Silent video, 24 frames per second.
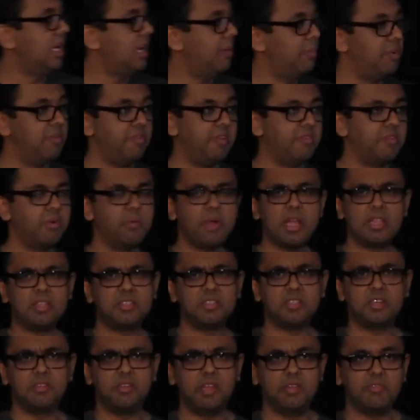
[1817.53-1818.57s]
We've even ran the
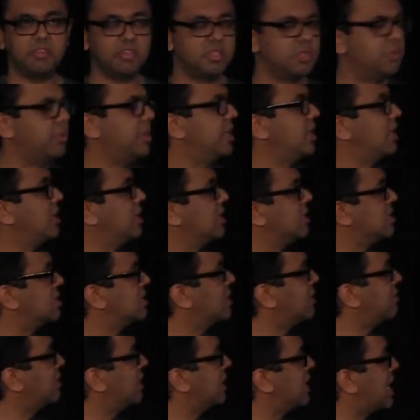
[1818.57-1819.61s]
survey for Twitter and
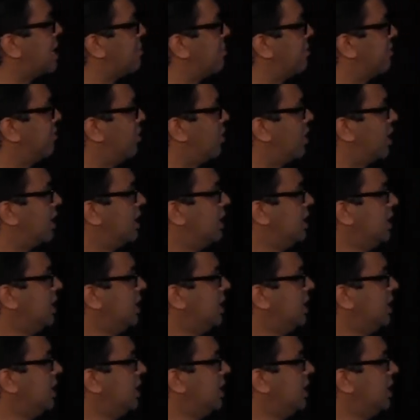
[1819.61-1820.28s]
stuff like that before.